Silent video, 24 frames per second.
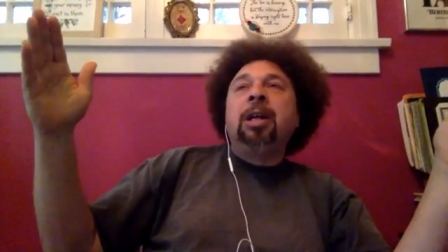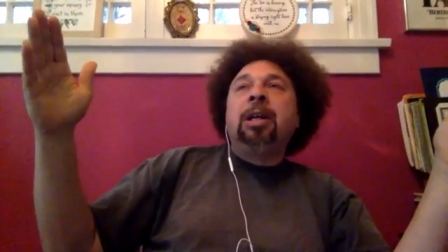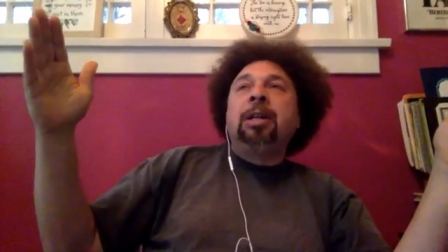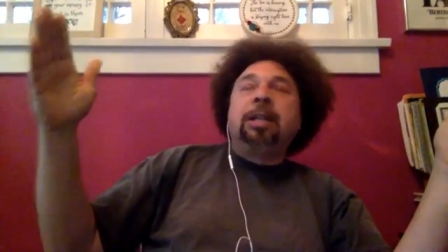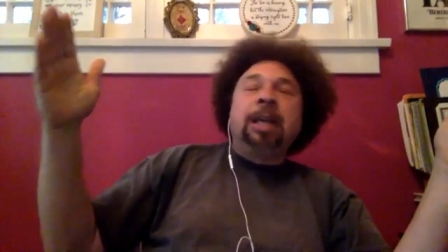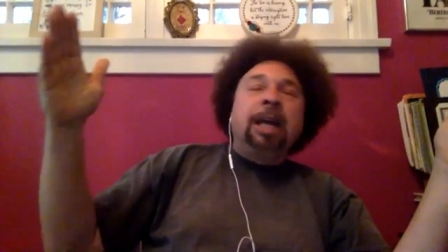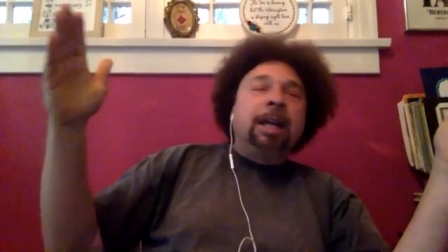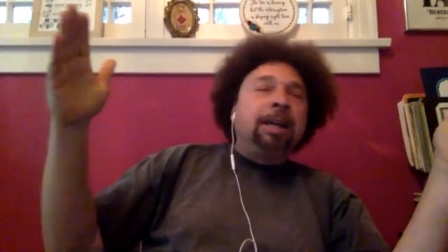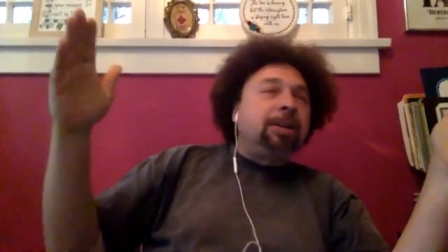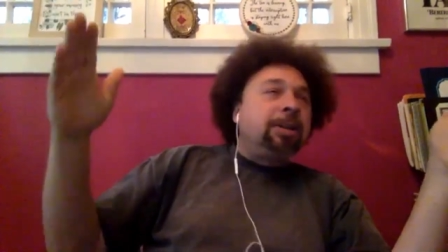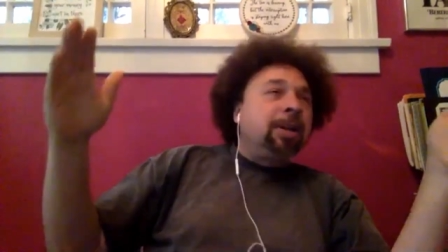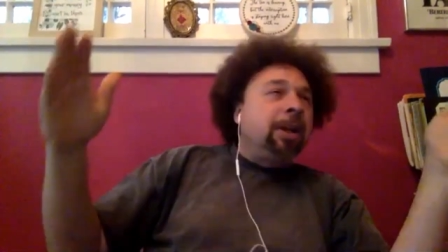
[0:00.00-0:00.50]

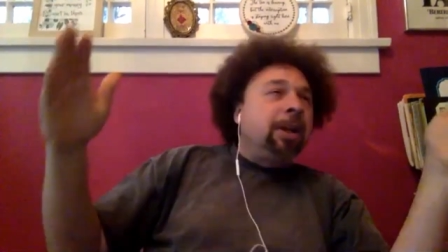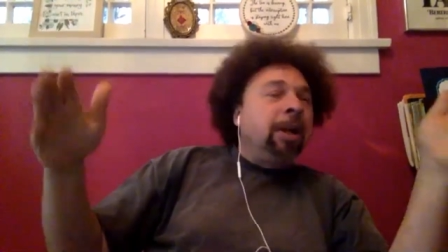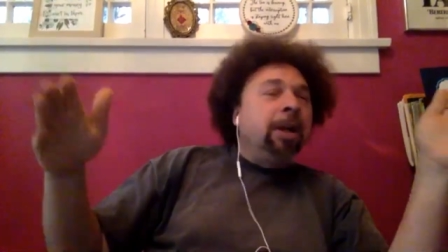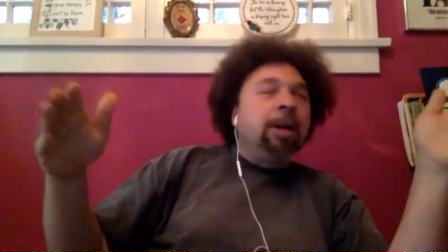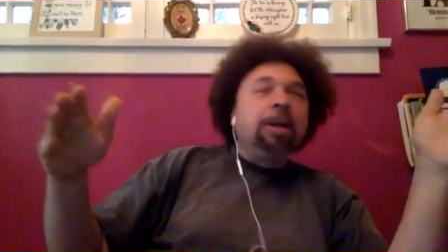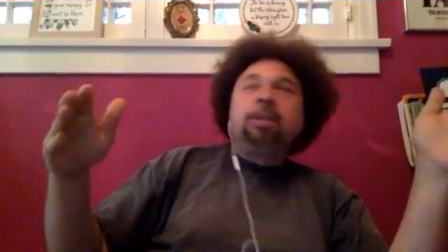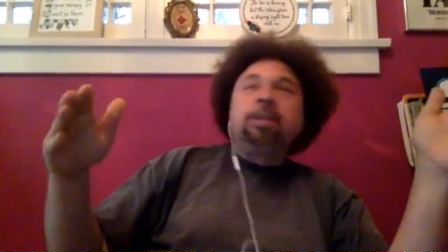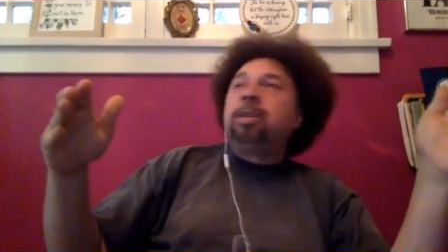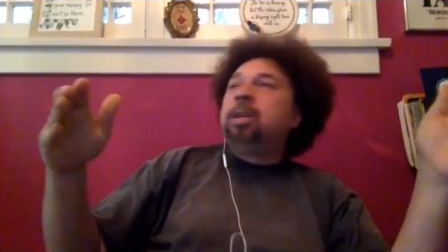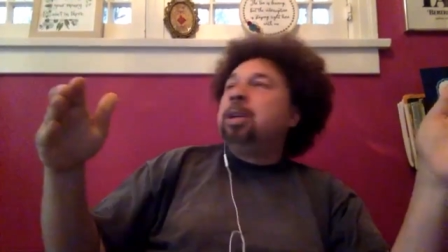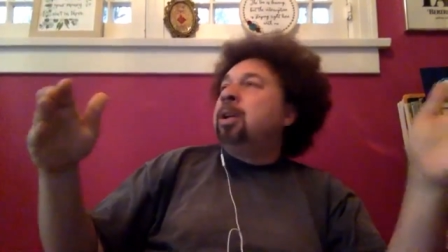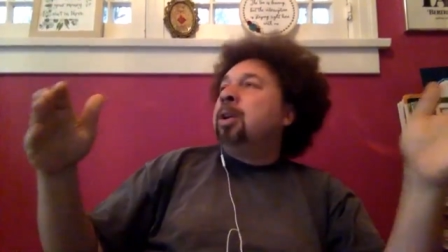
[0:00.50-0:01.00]
that
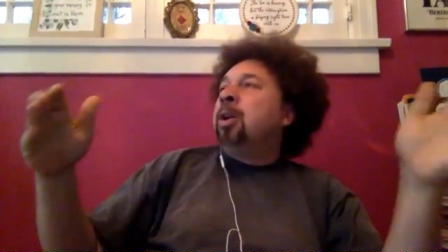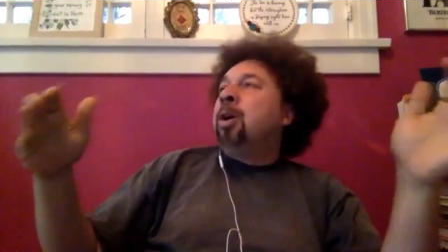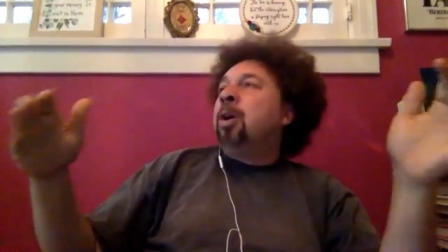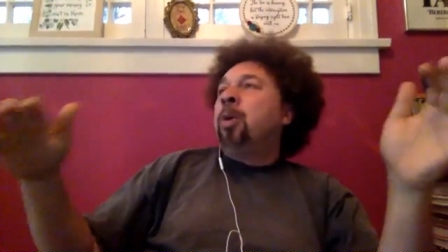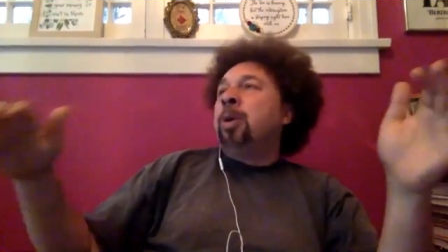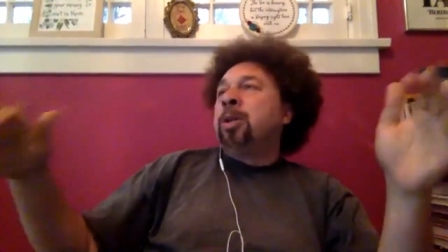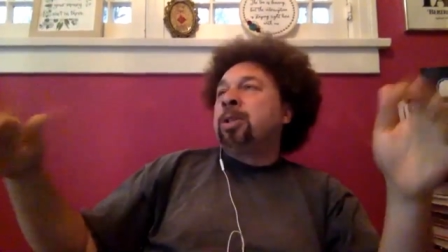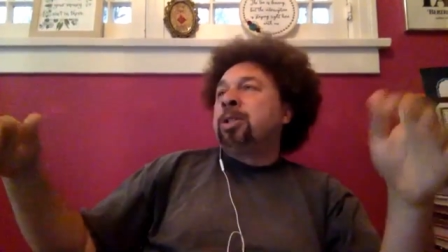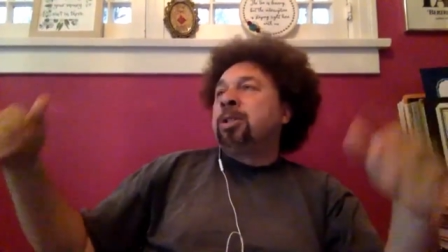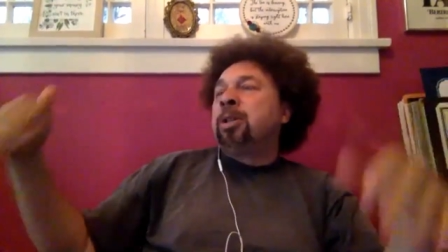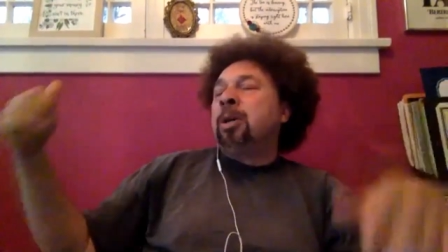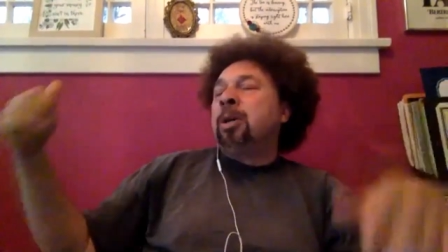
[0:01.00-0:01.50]
Tarantino
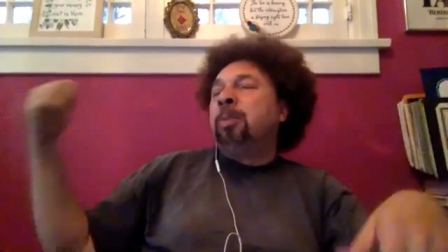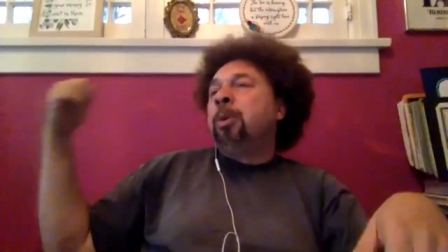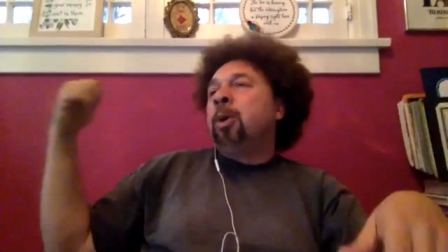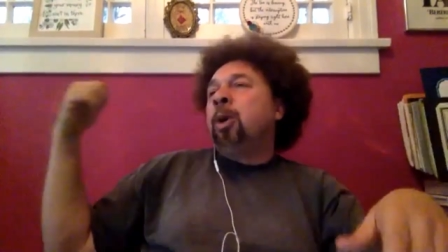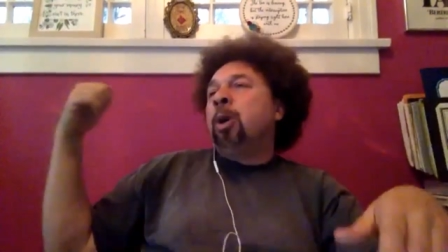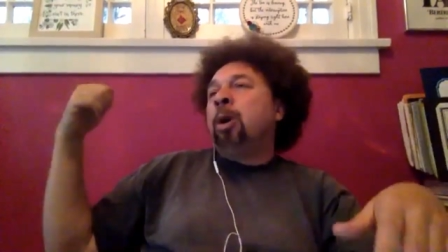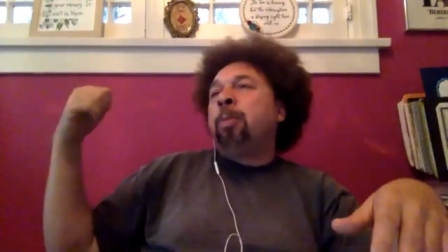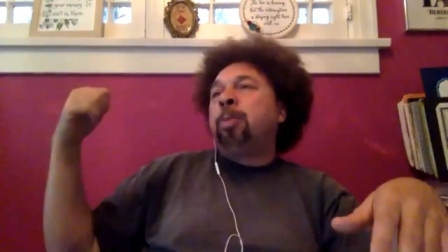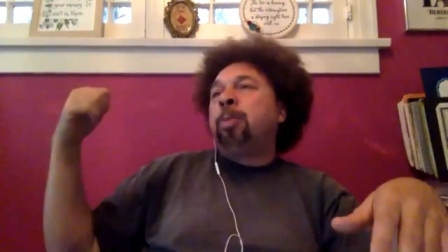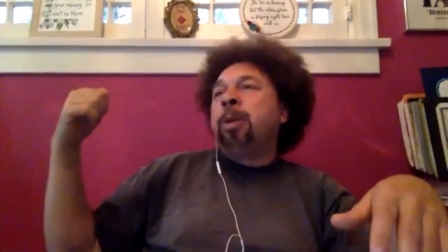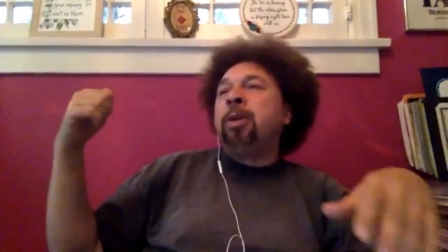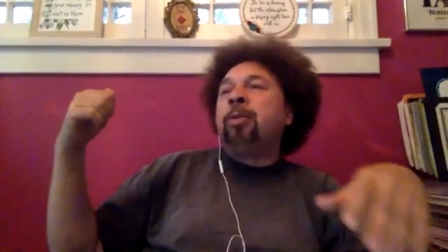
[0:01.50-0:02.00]
or some
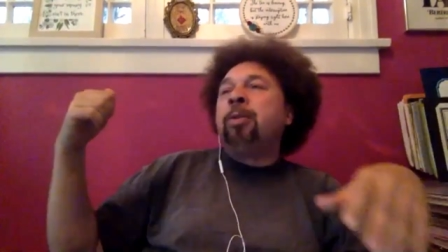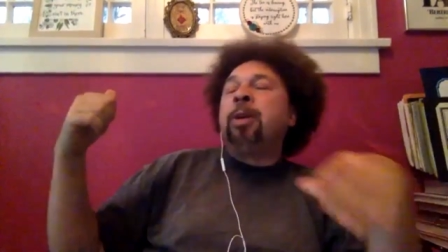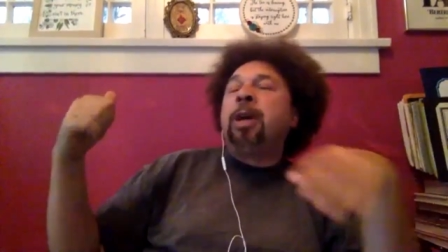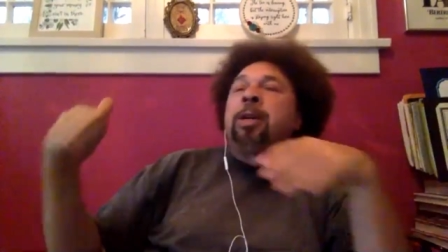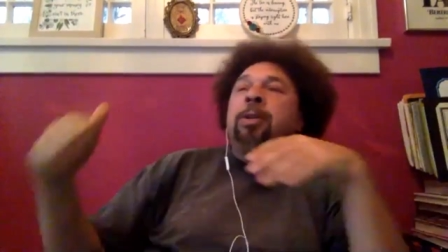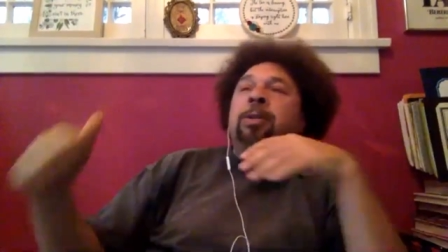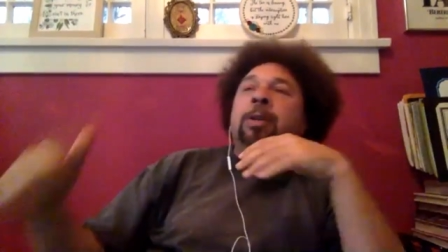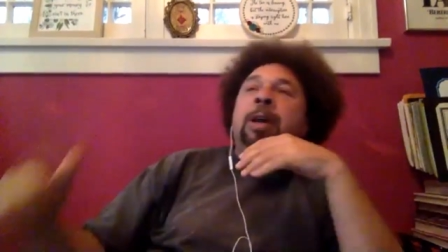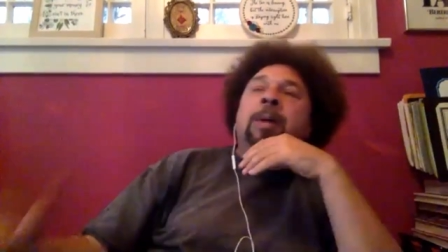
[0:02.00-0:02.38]
European director,